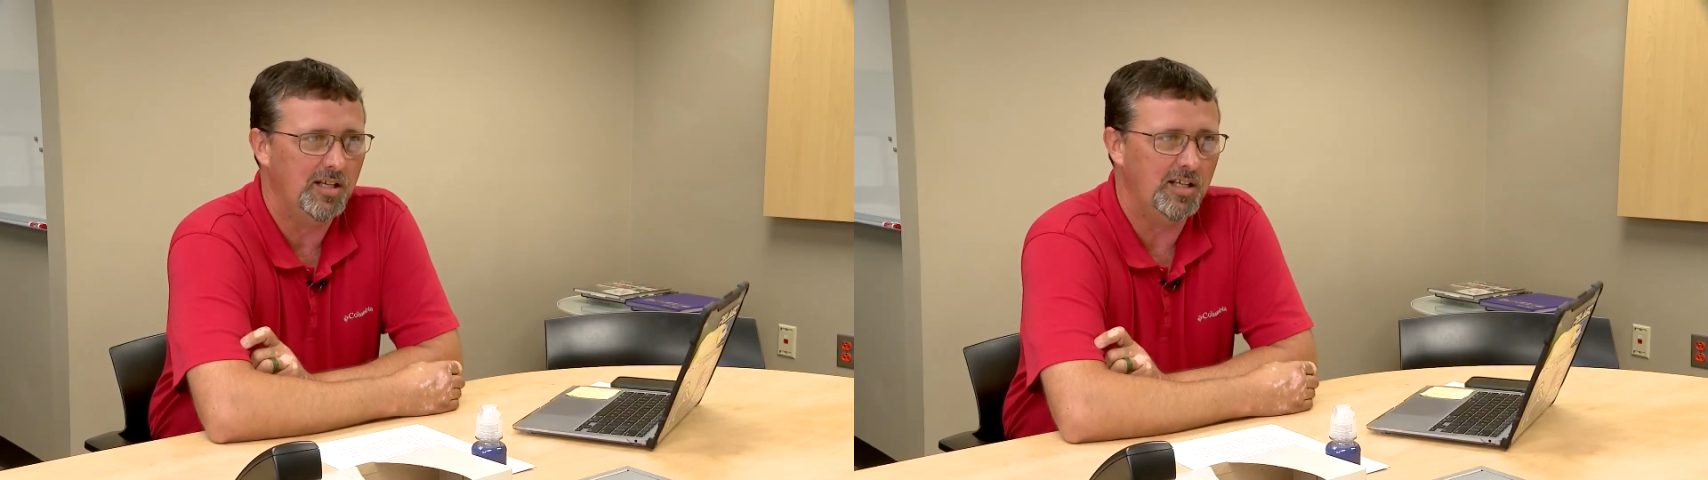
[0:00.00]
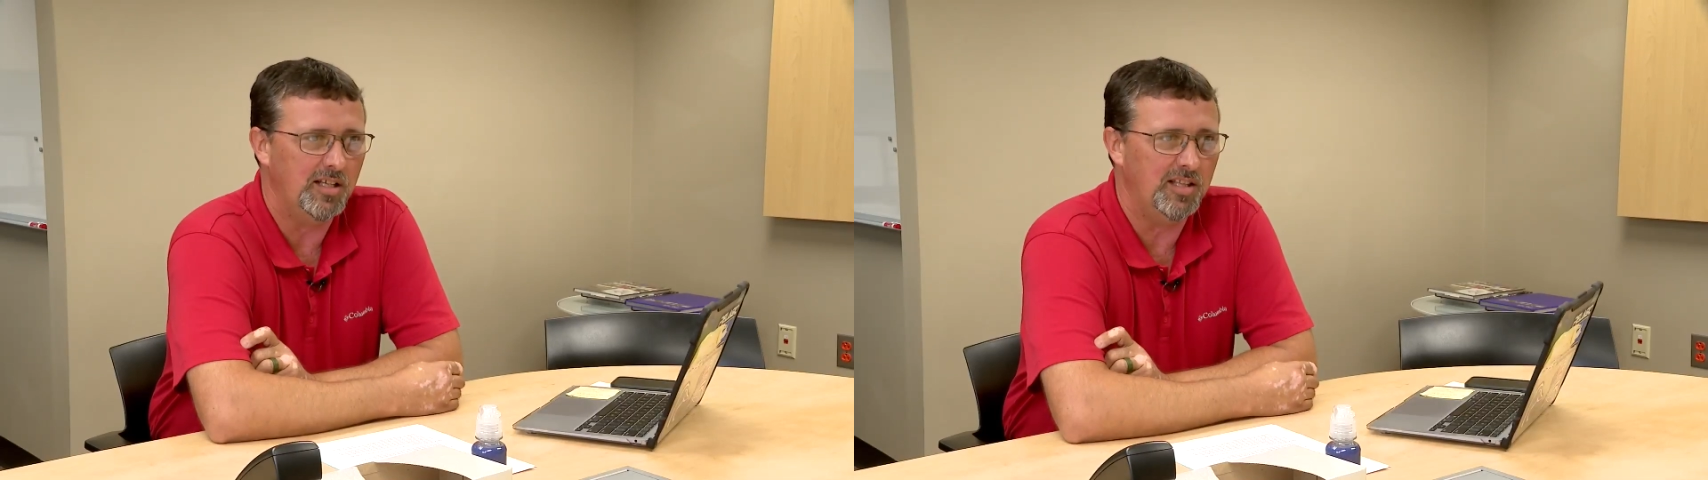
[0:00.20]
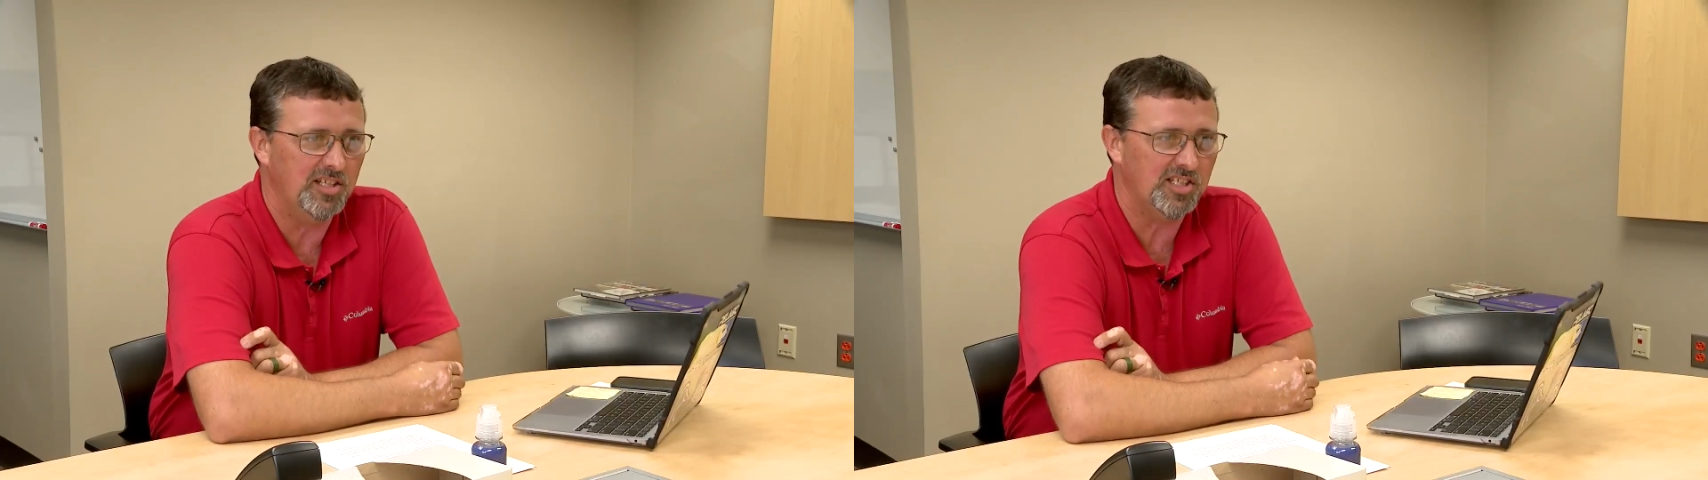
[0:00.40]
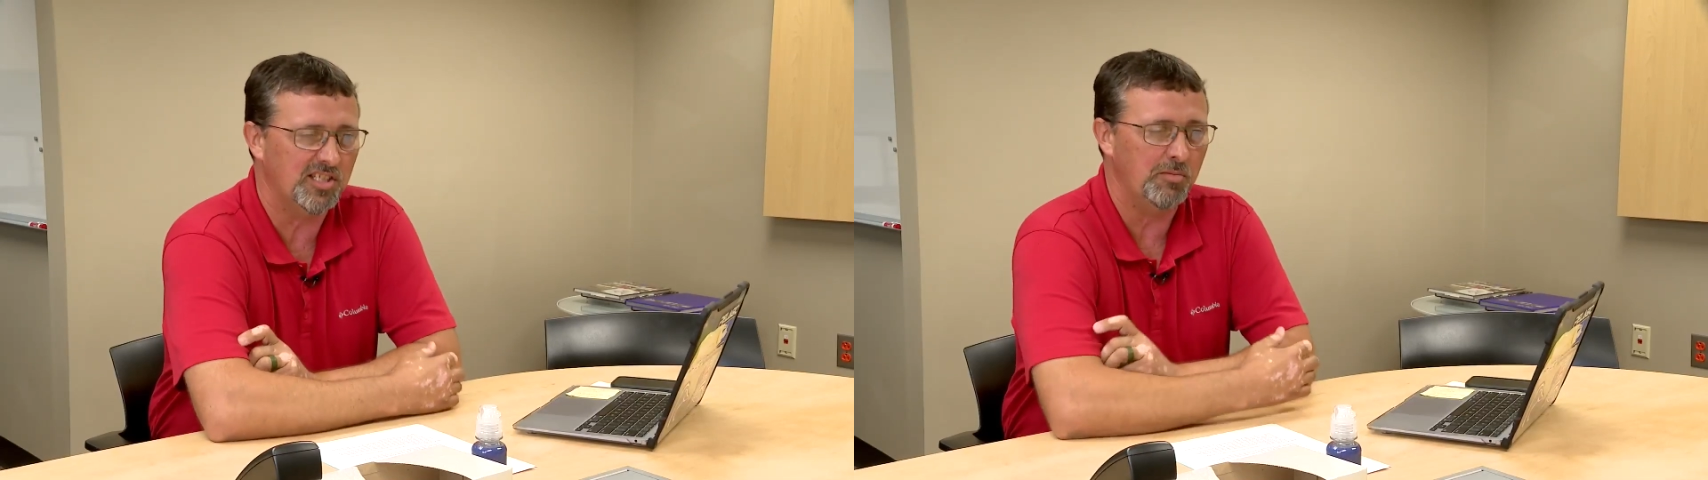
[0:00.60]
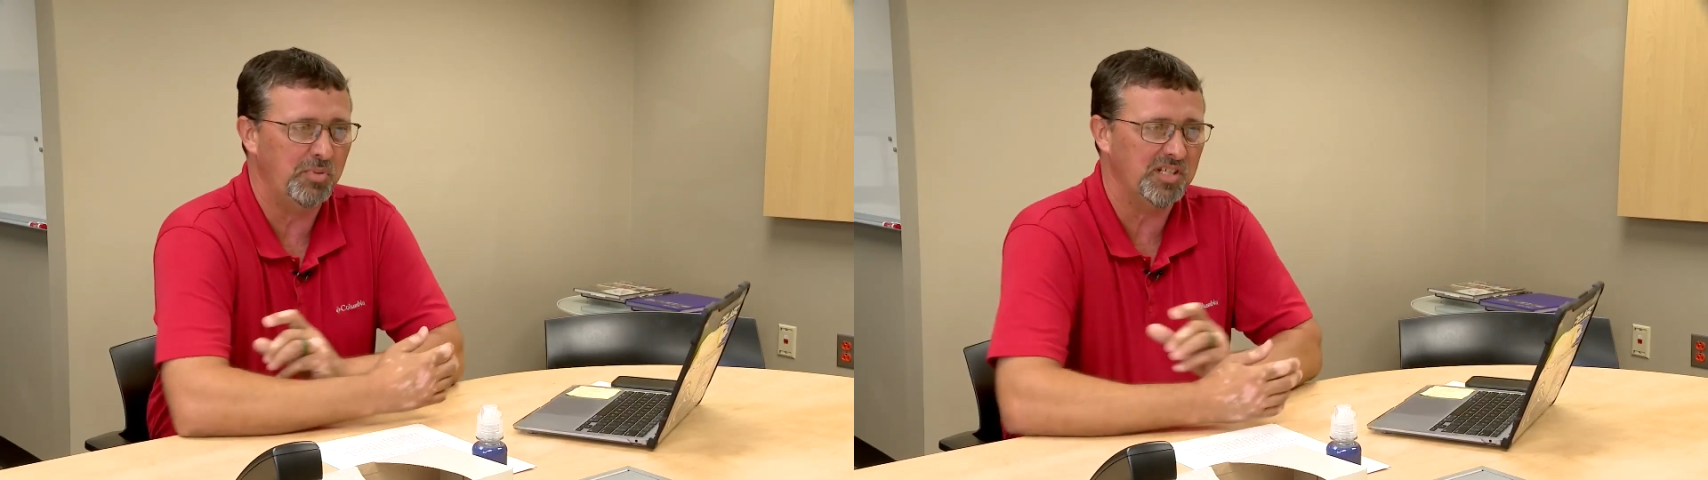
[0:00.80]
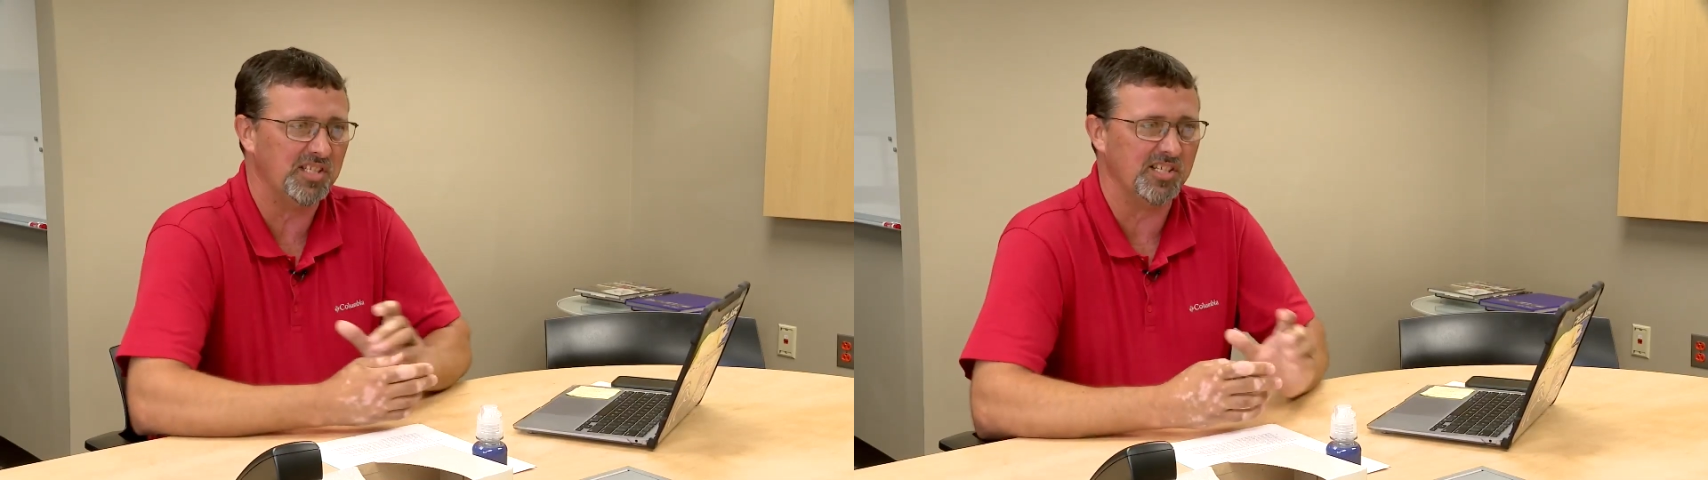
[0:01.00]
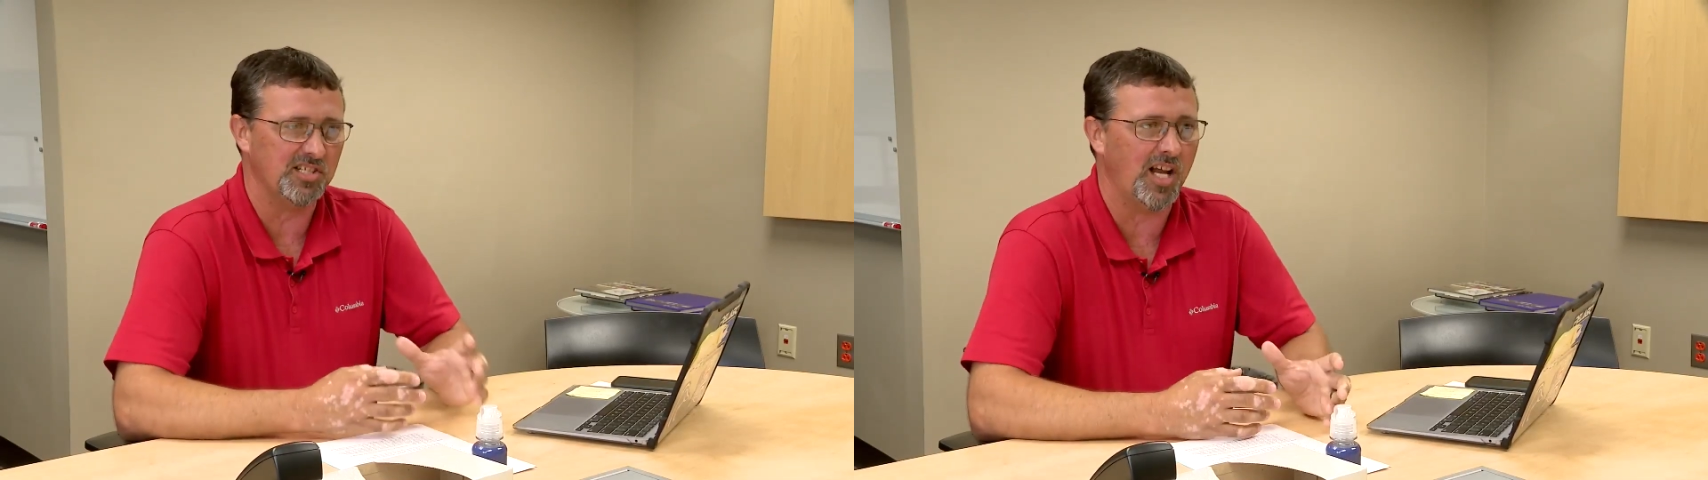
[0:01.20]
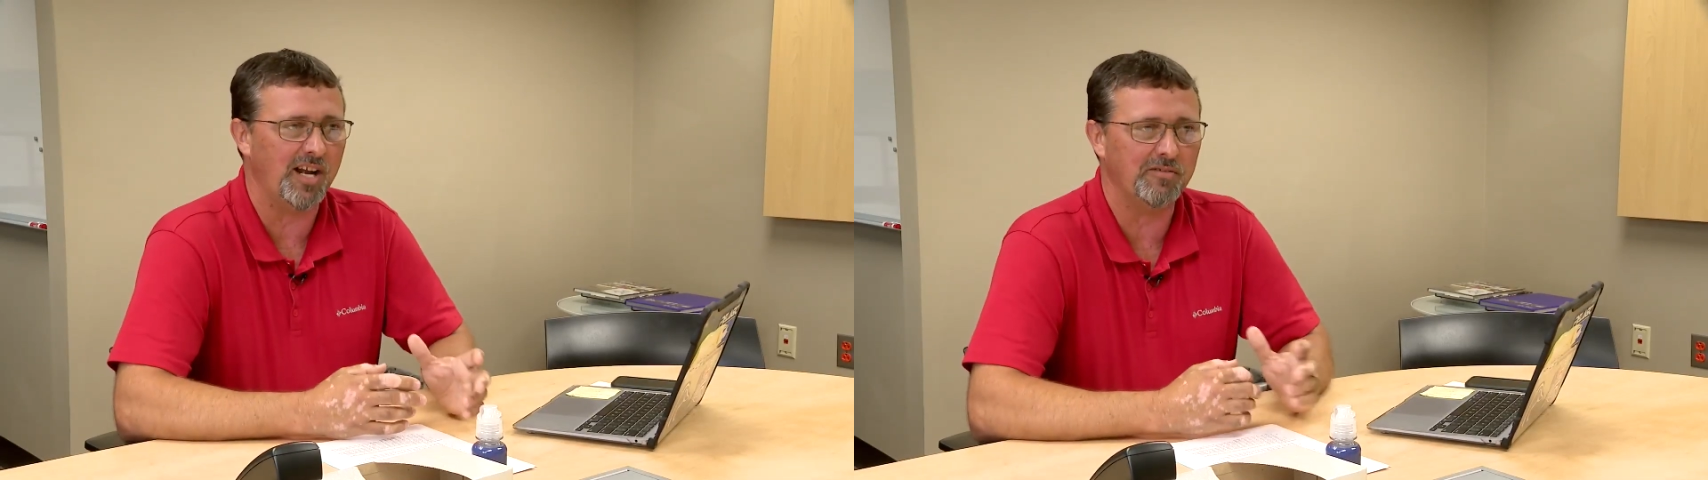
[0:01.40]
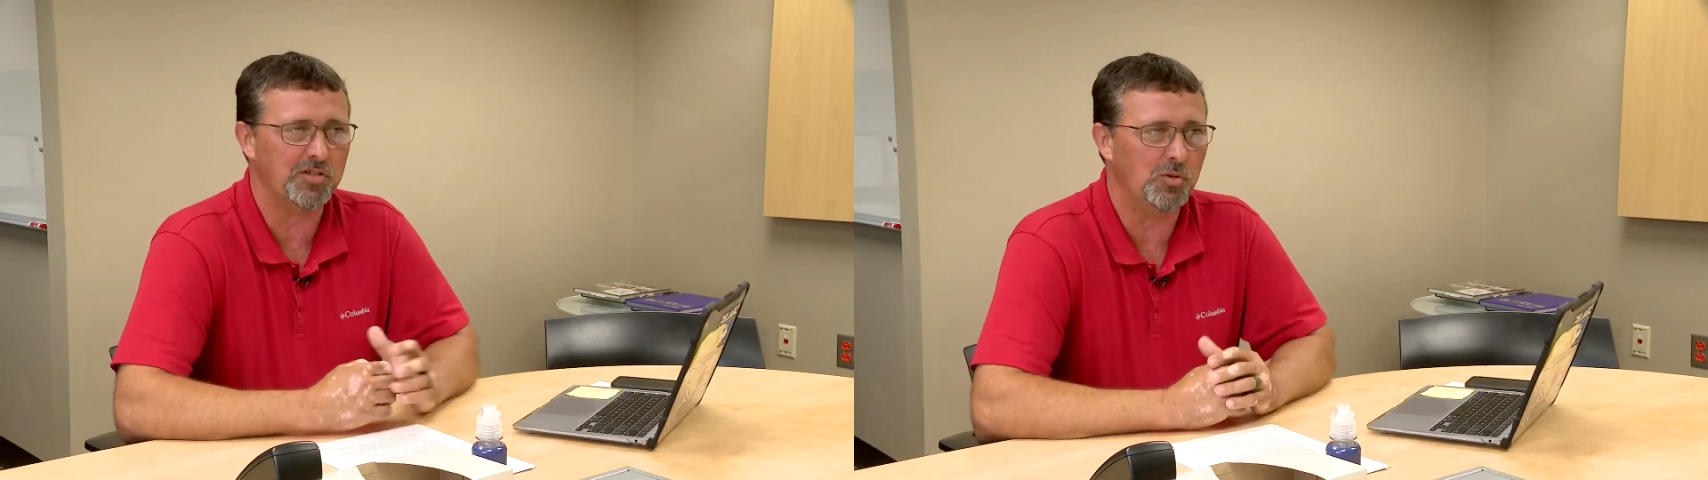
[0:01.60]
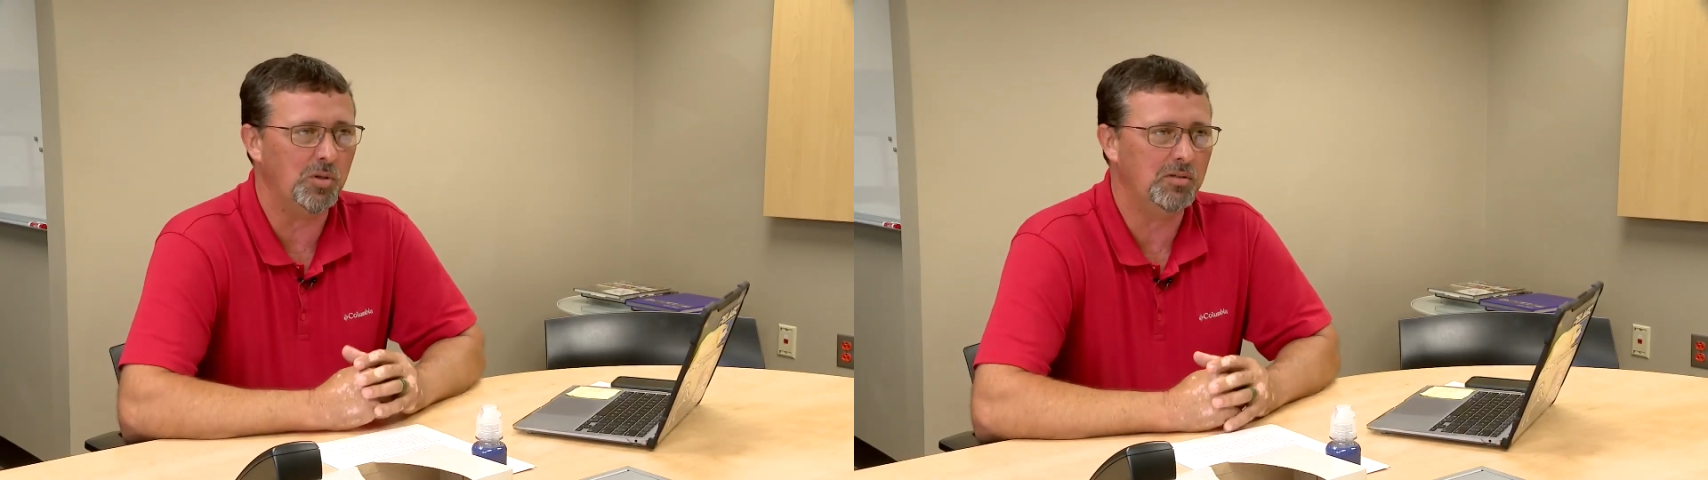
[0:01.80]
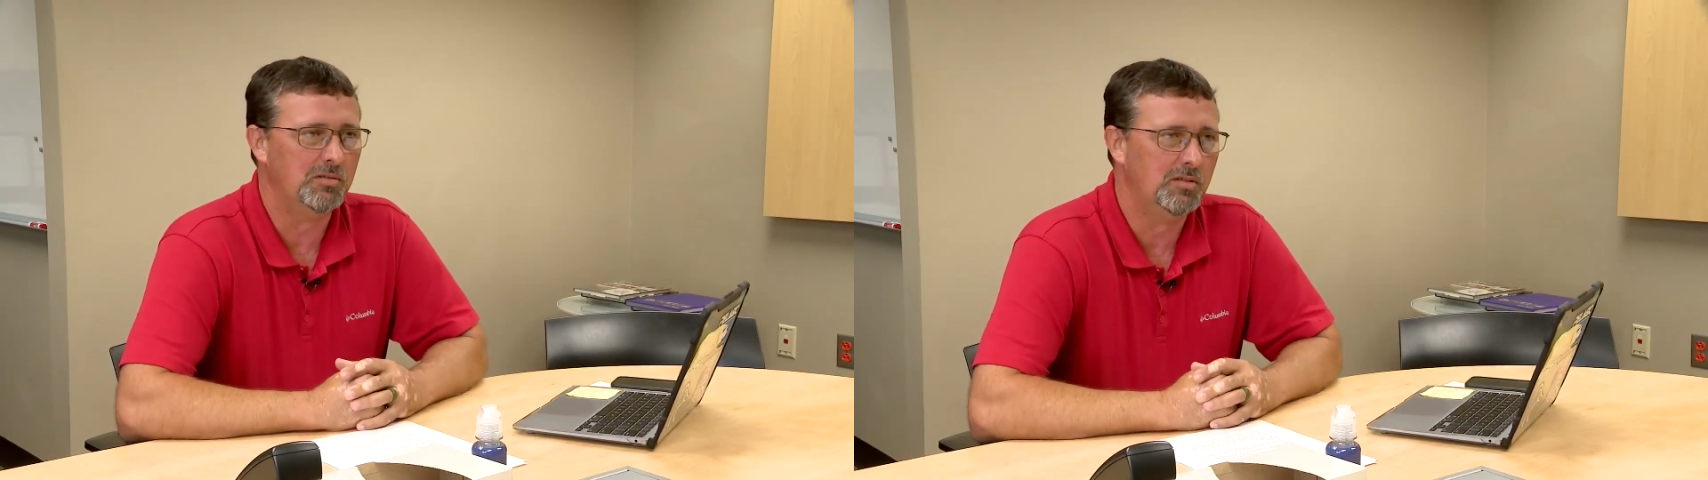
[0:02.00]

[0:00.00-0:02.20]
This is the business side of school.